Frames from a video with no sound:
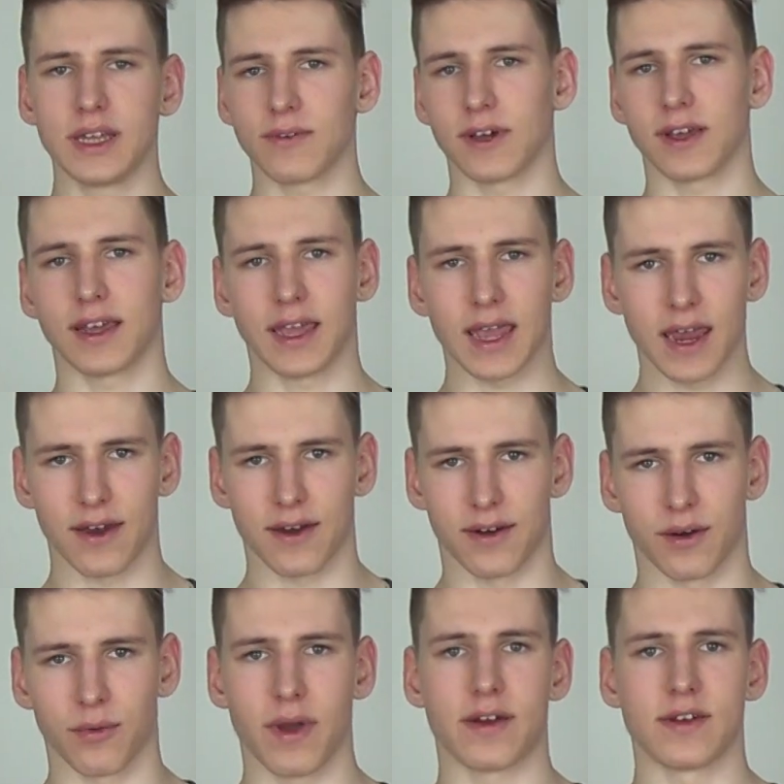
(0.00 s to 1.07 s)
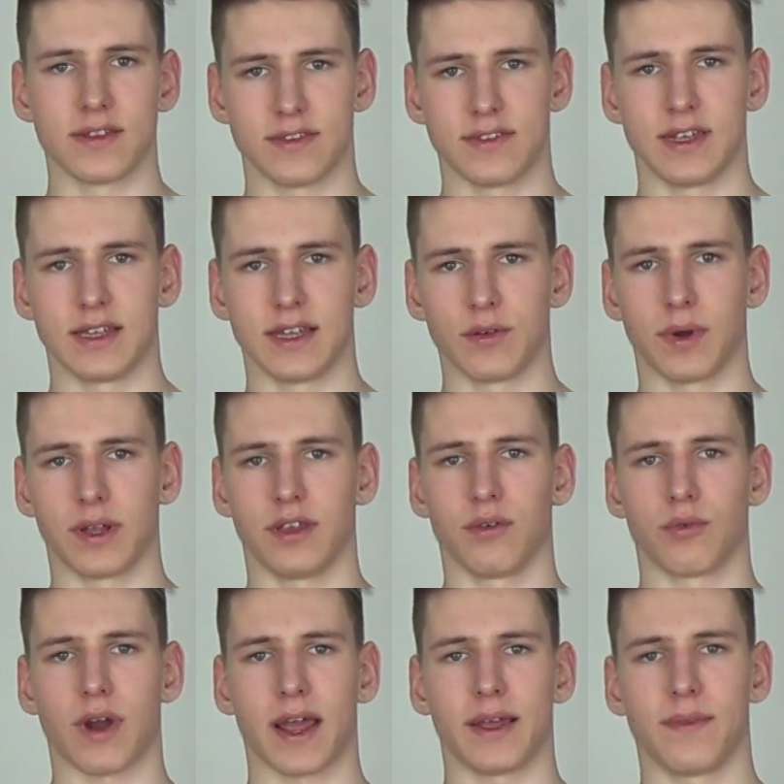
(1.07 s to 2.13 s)
even care where it's needed when you
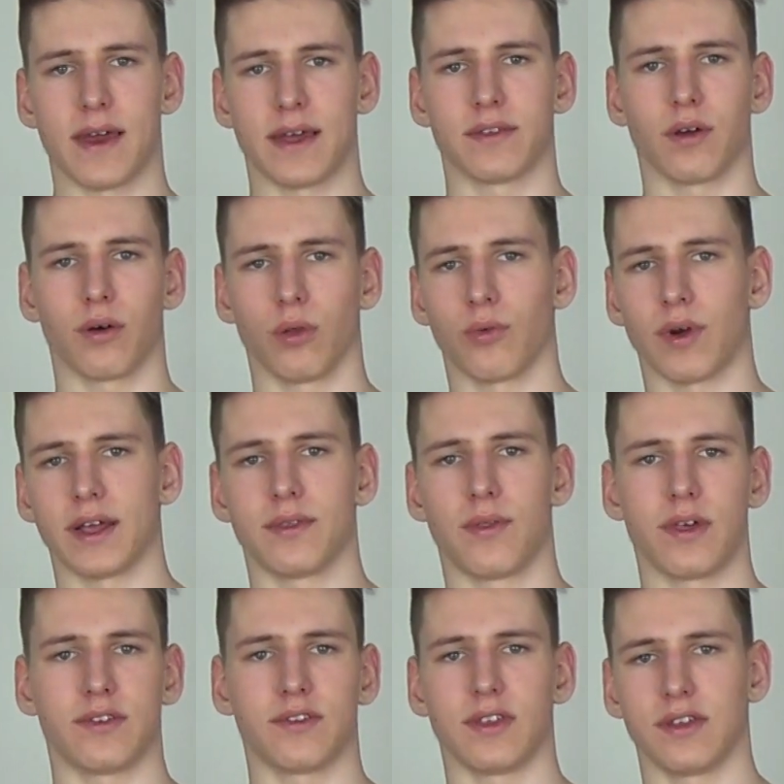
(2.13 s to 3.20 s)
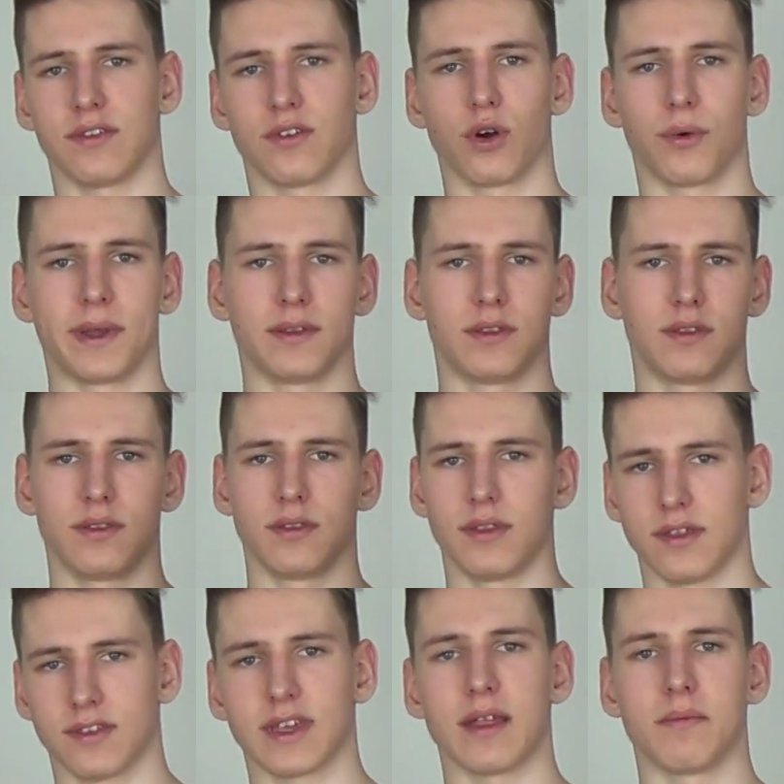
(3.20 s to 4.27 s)
write that, all right, this
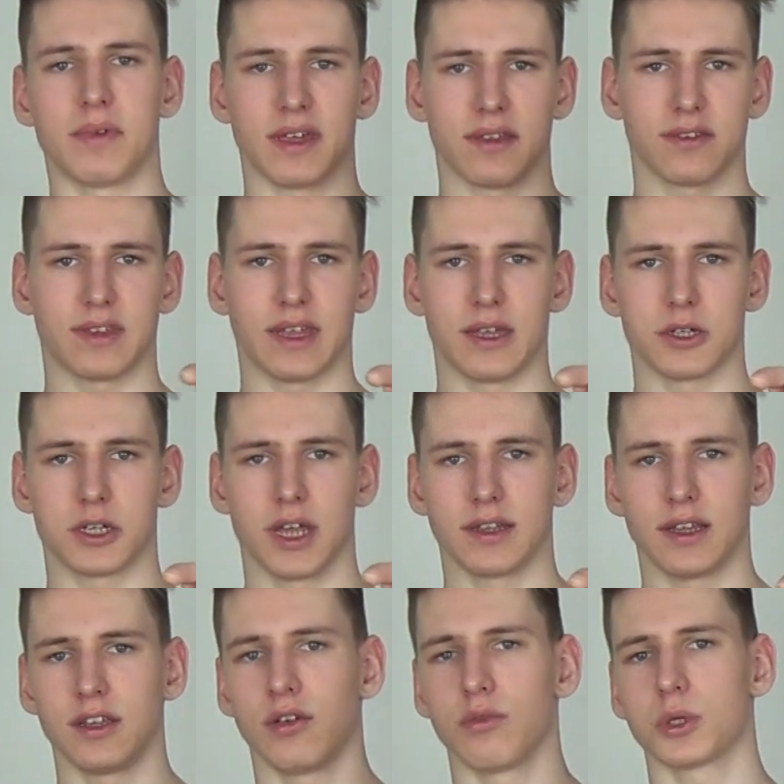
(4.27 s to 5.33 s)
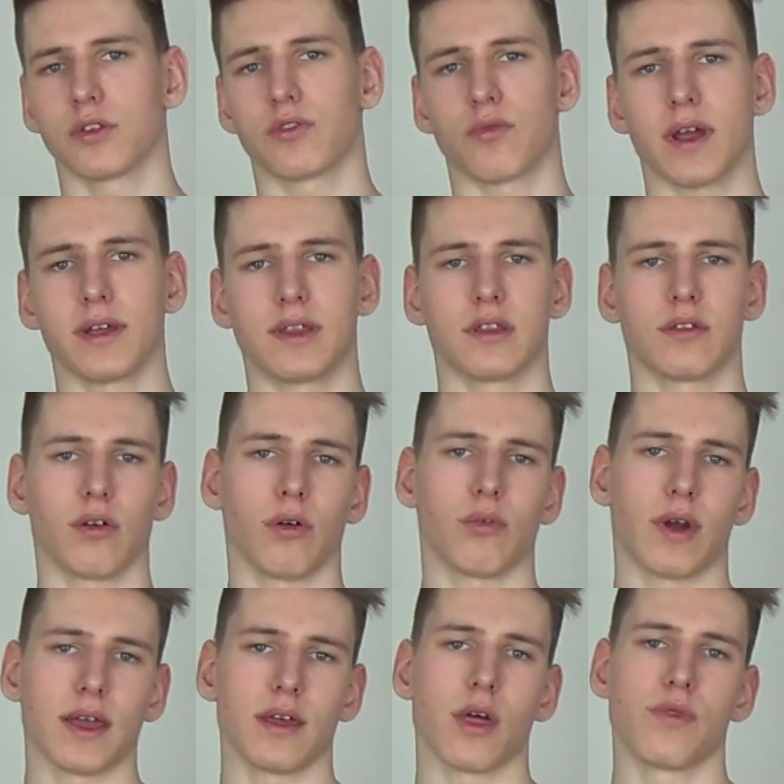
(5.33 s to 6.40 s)
can be instantiated. You just write that, all
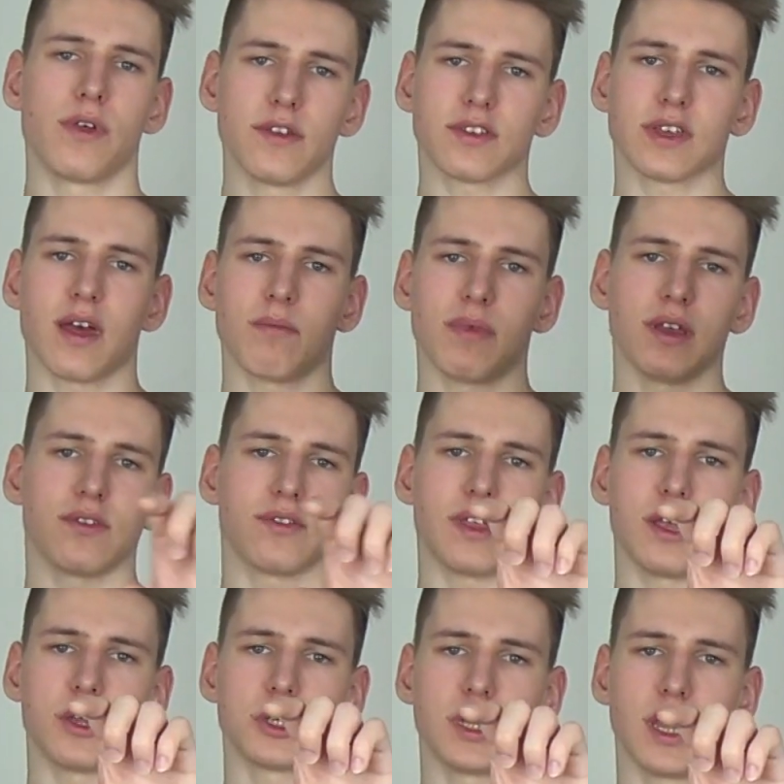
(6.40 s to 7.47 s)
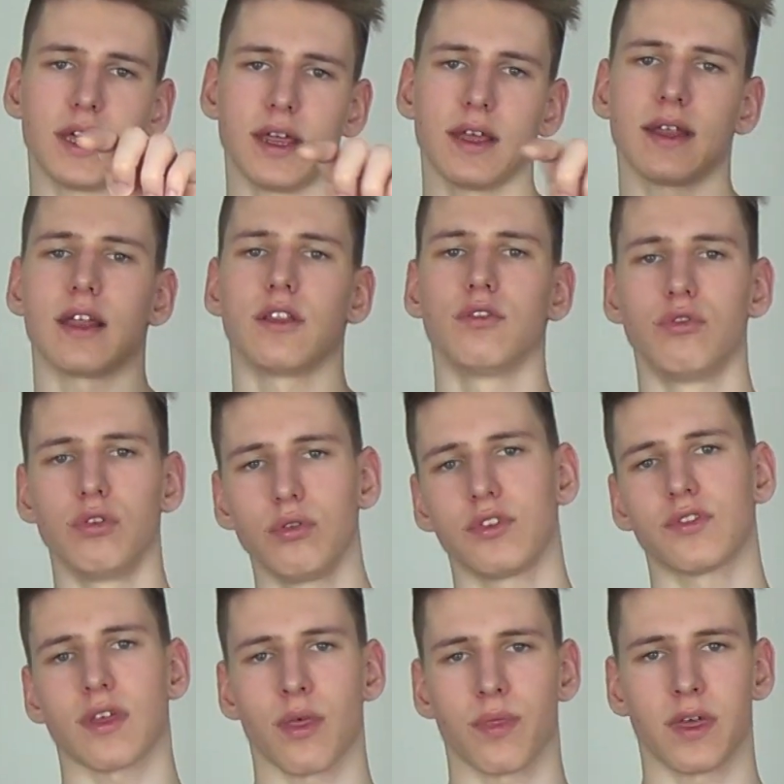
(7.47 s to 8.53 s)
right, this can be instantiated, and do
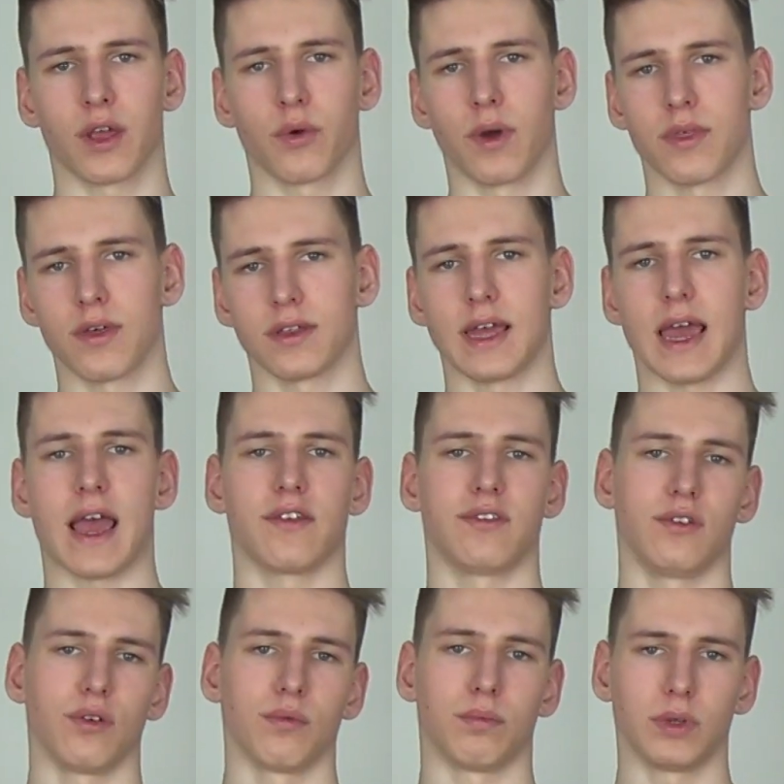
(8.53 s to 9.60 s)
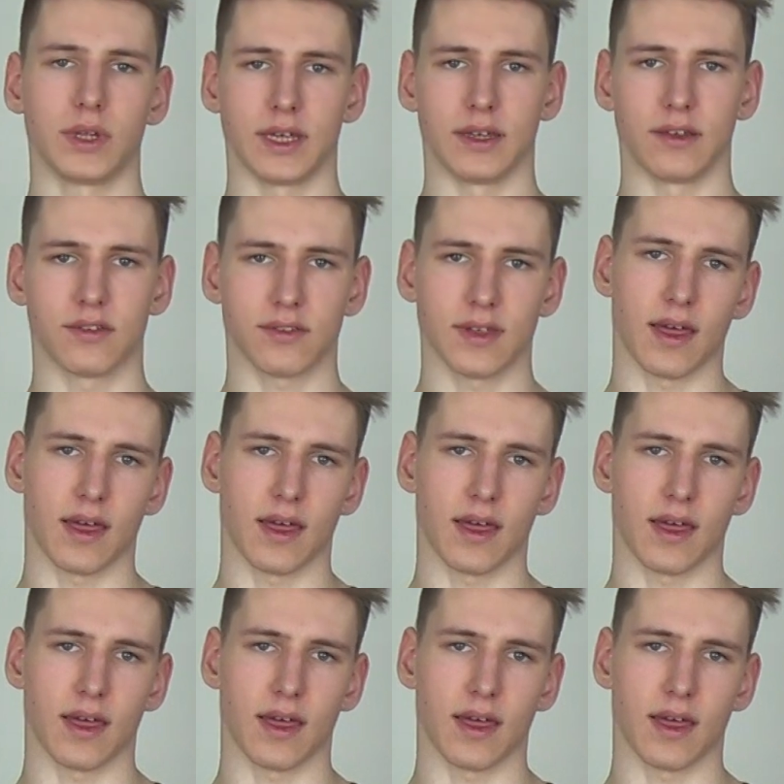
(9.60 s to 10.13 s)
something with it as you please.